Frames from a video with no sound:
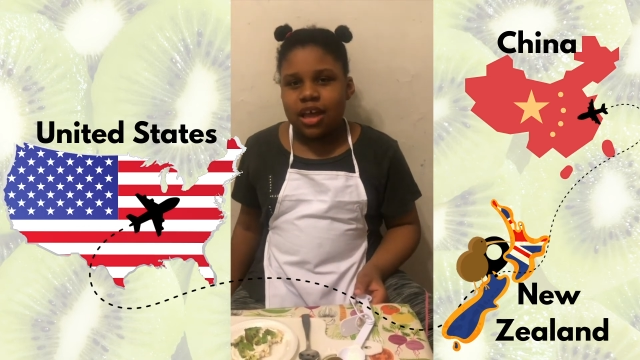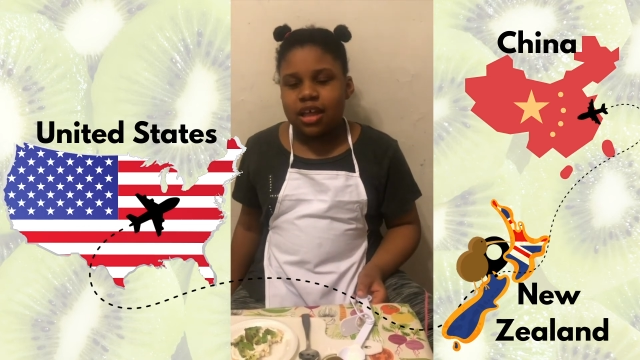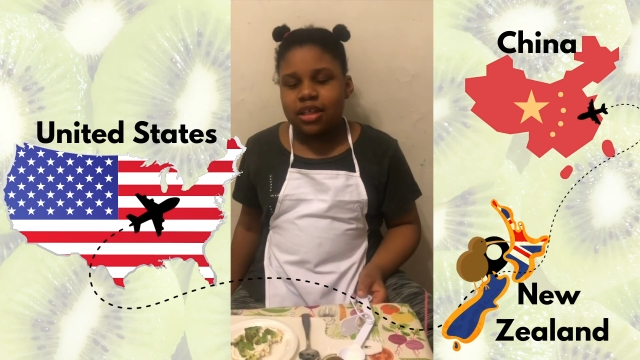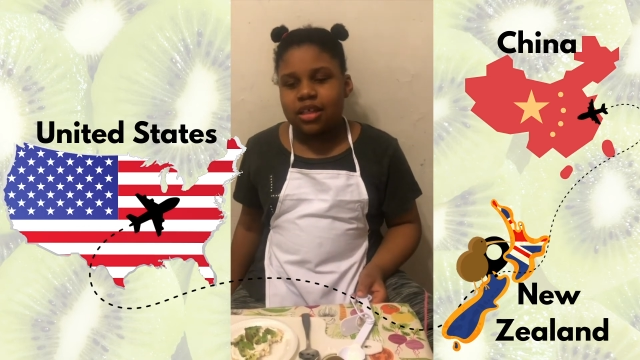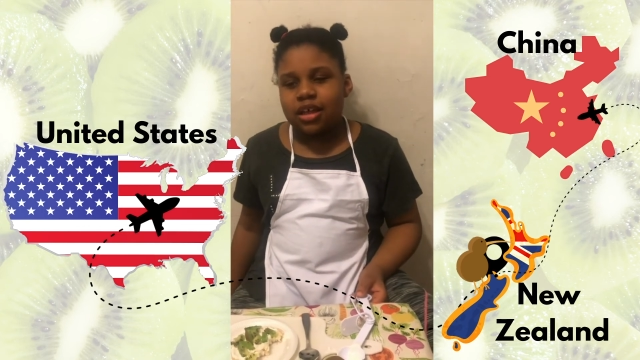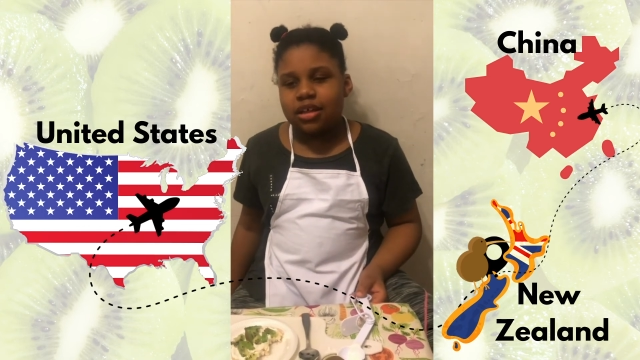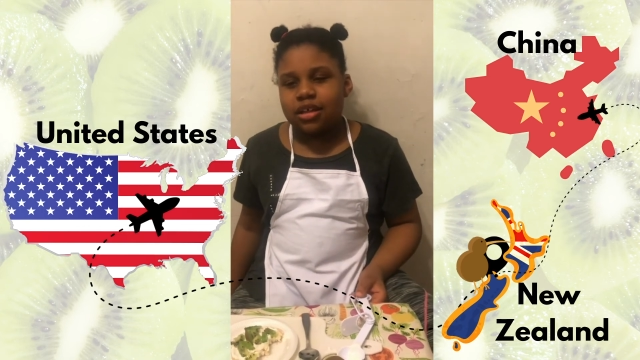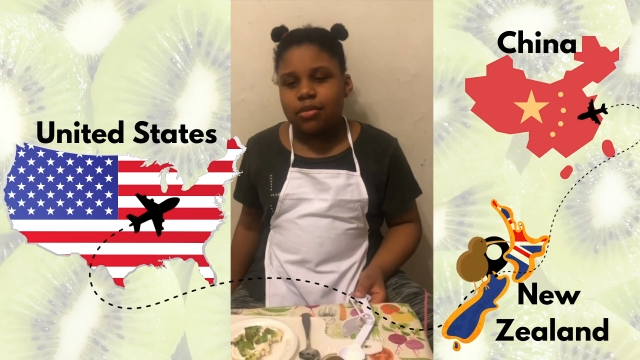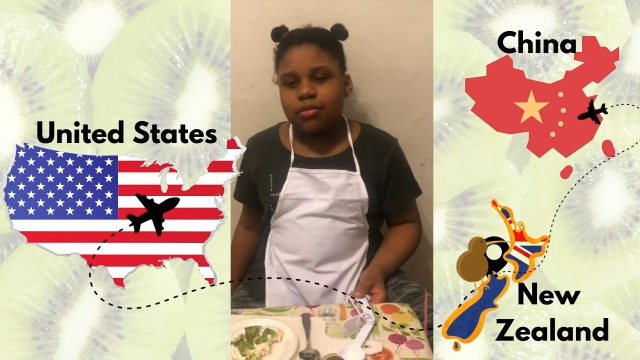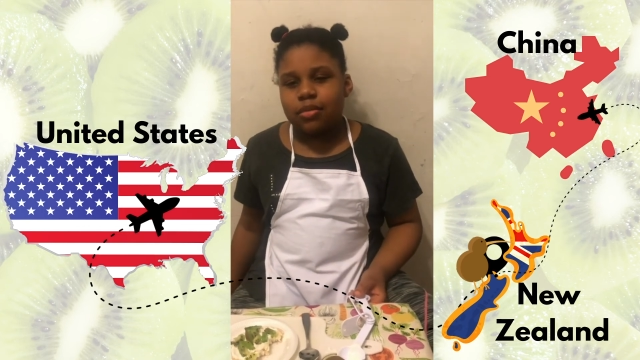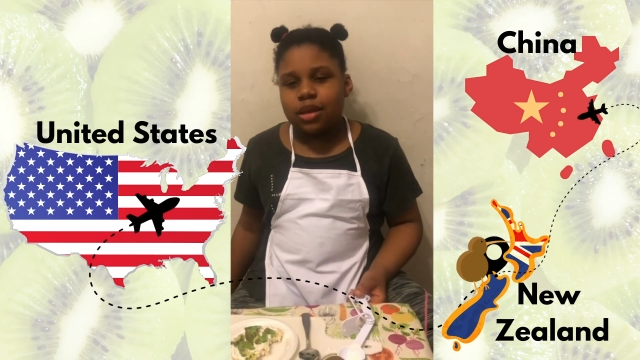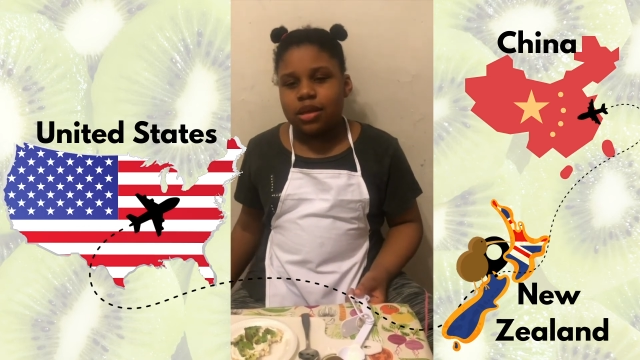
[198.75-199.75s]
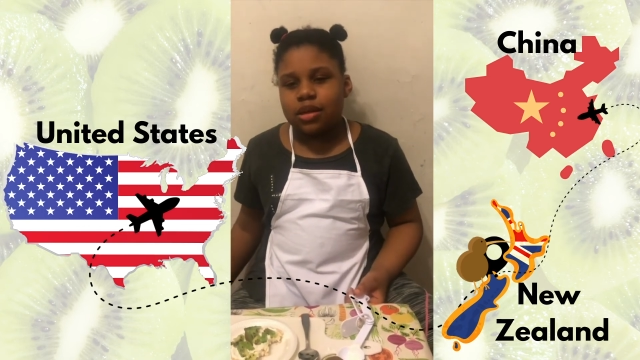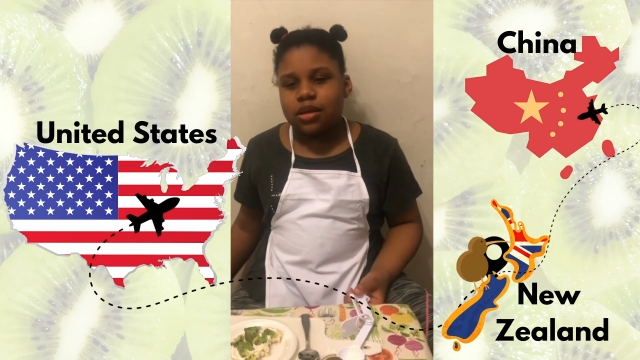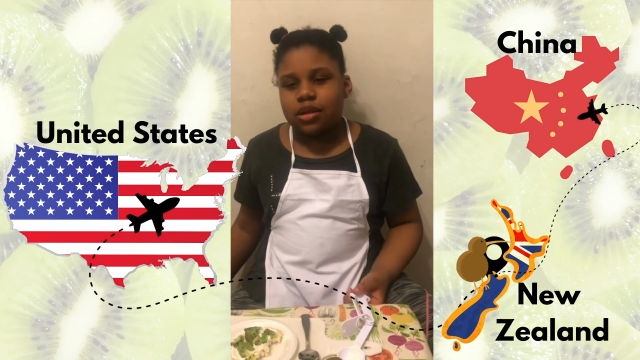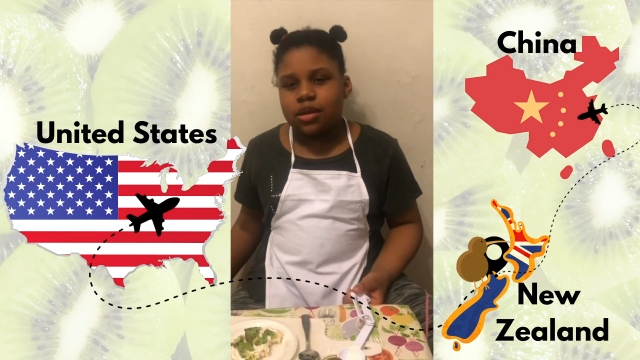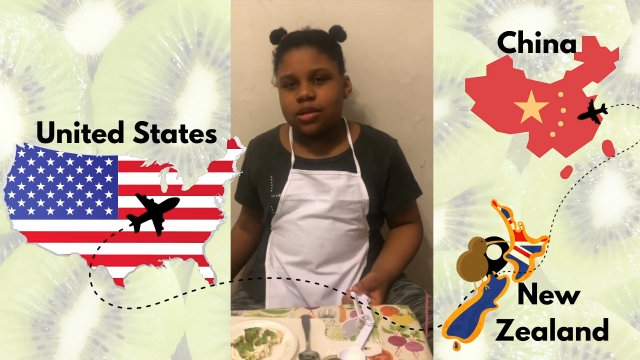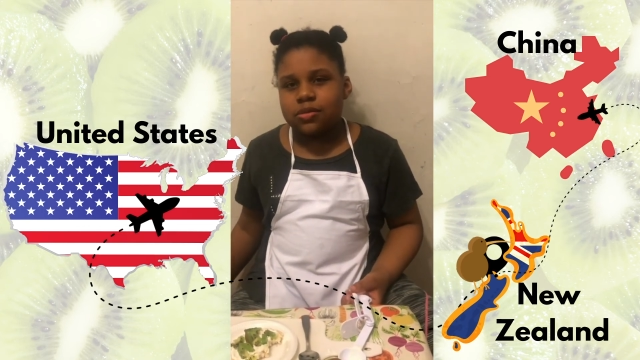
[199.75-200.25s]
and then it made
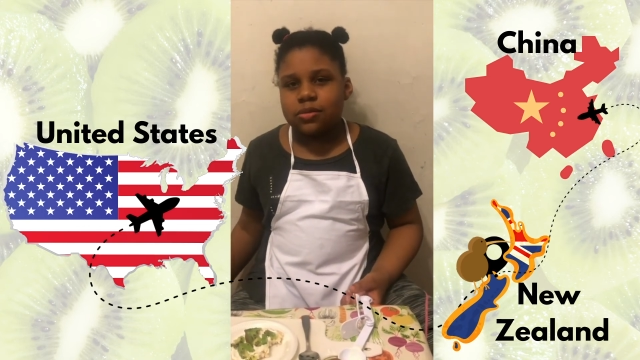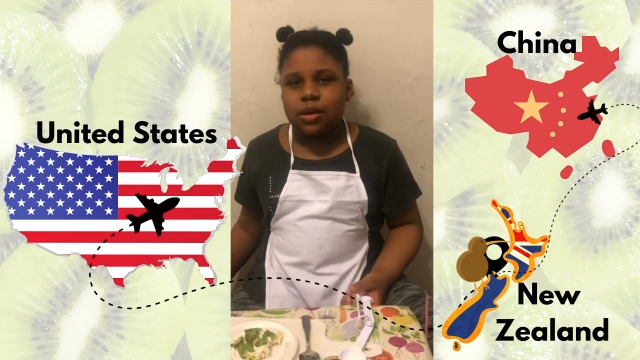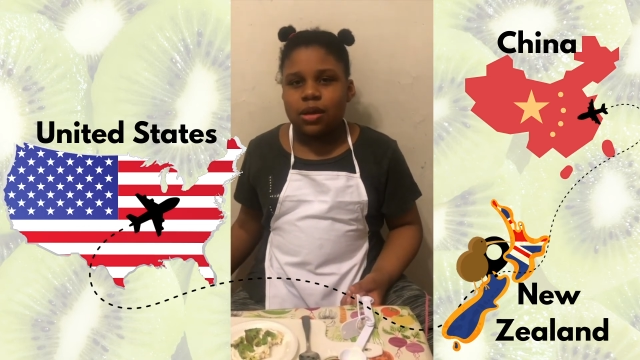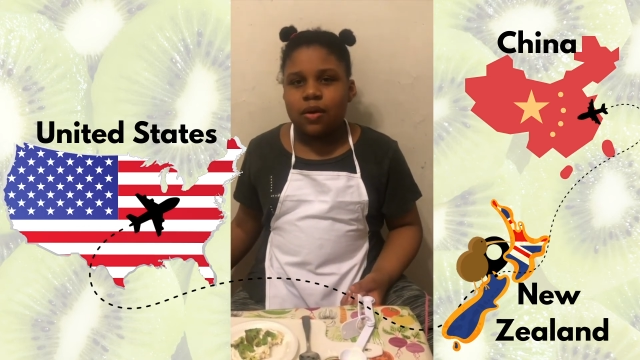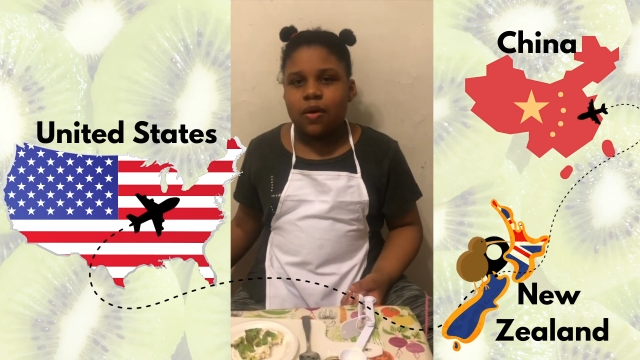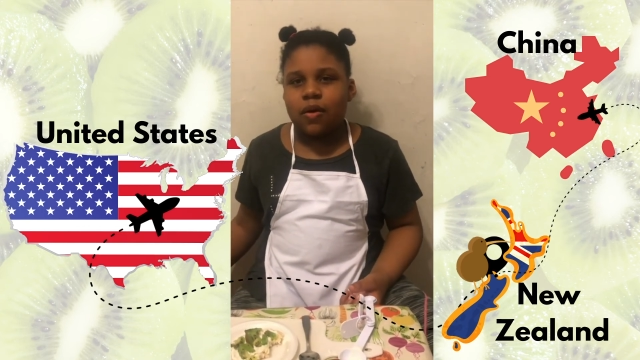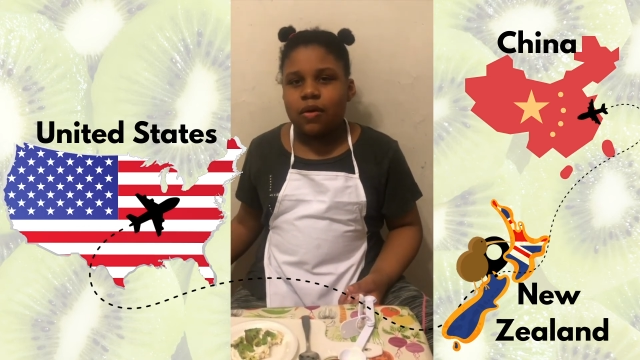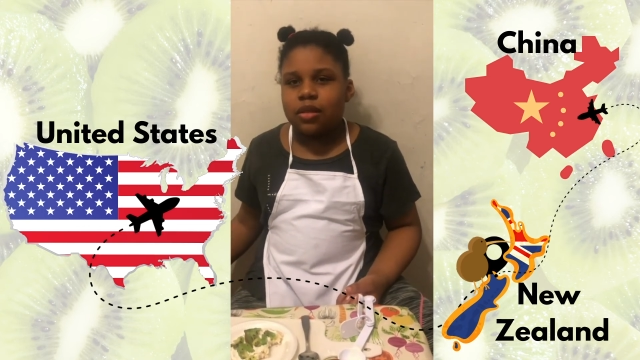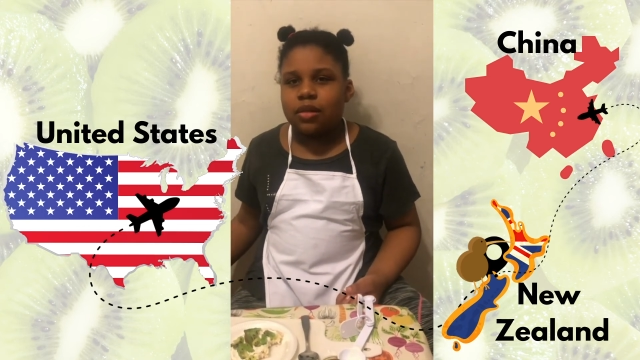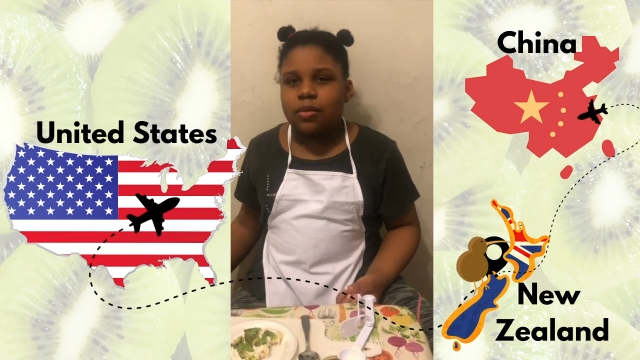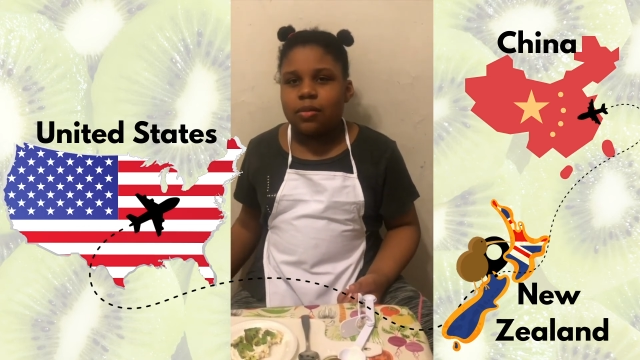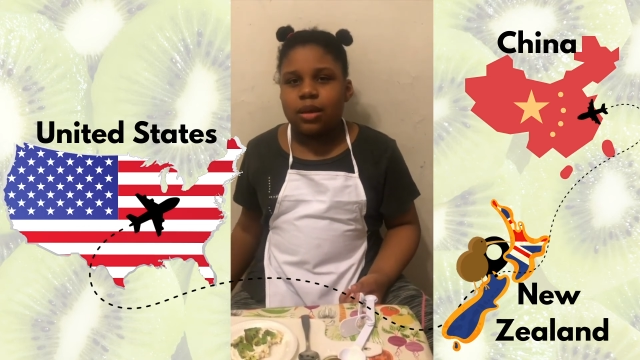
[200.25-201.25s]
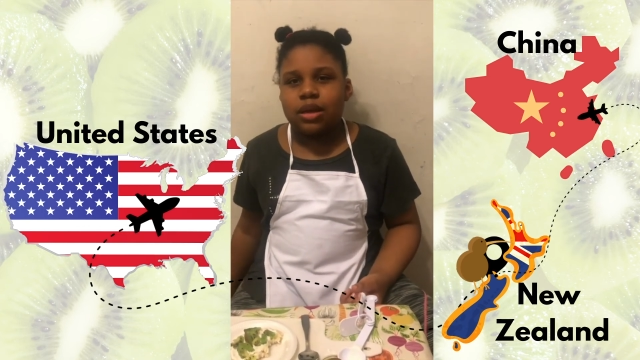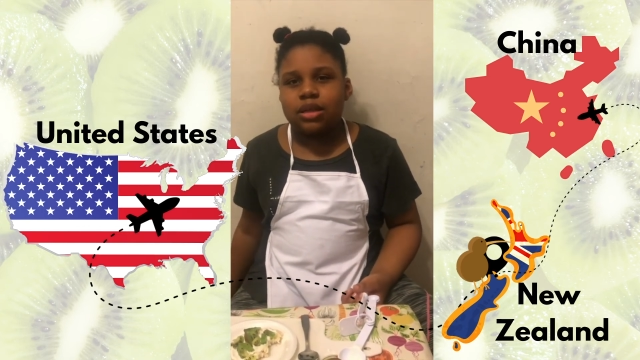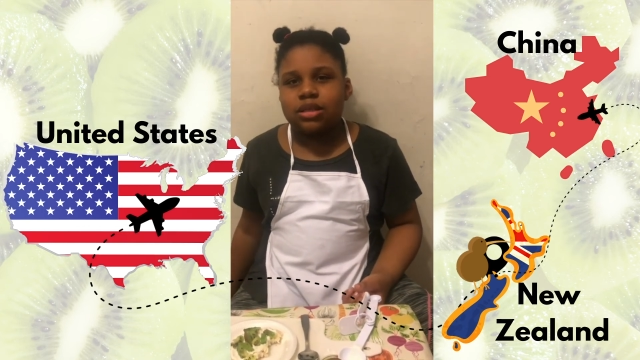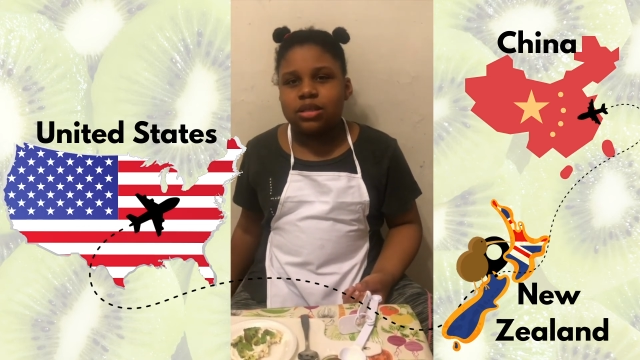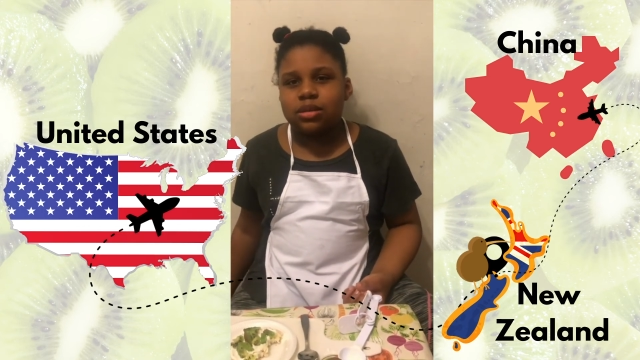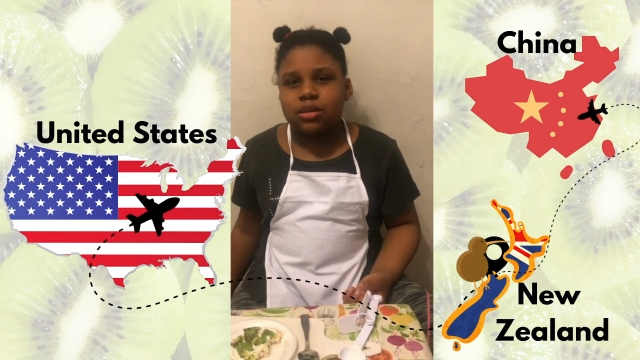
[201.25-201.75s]
its way all the
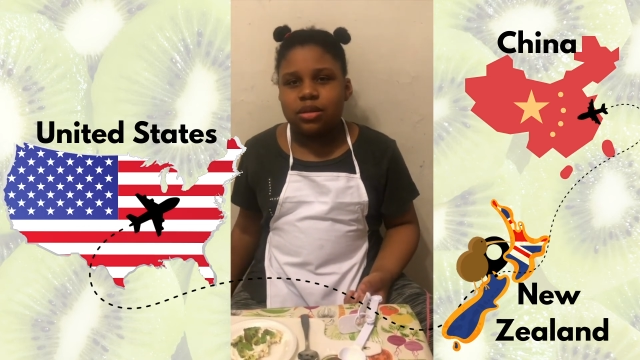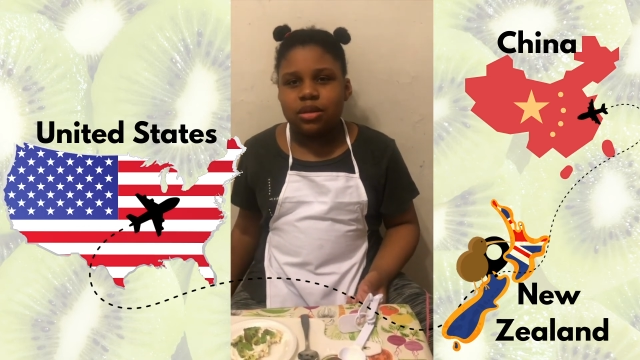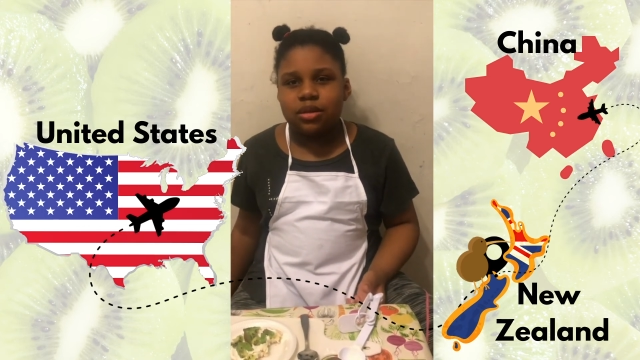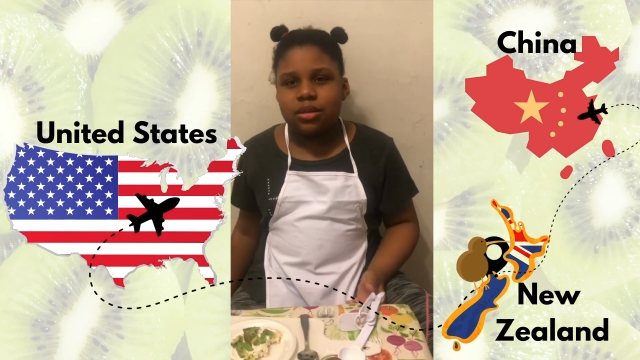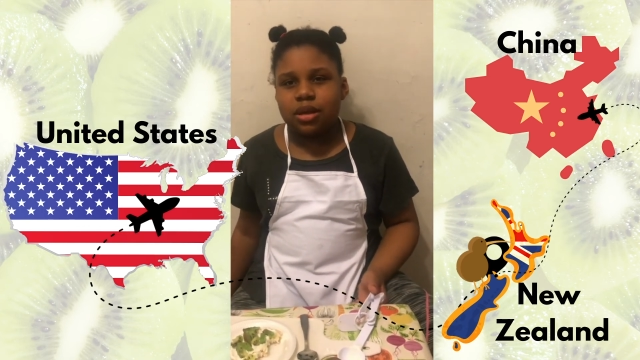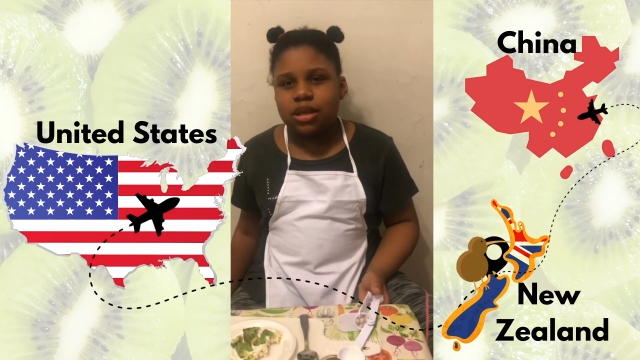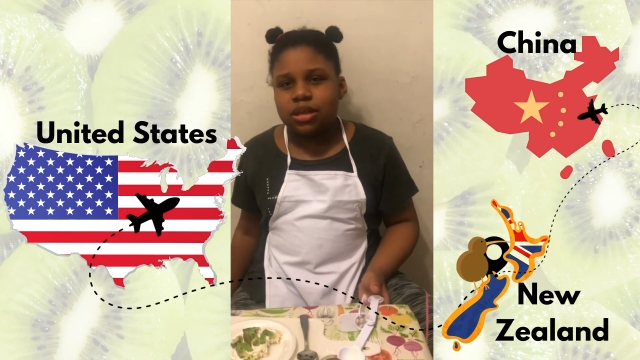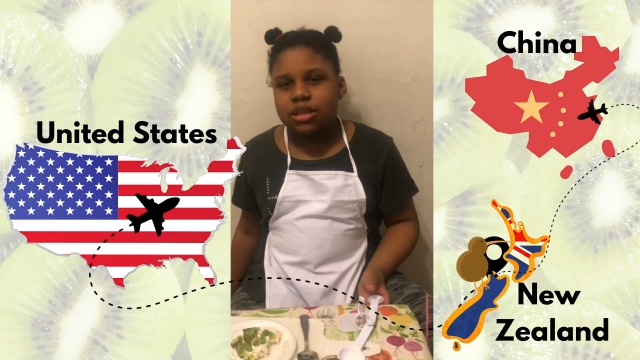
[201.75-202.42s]
way to the United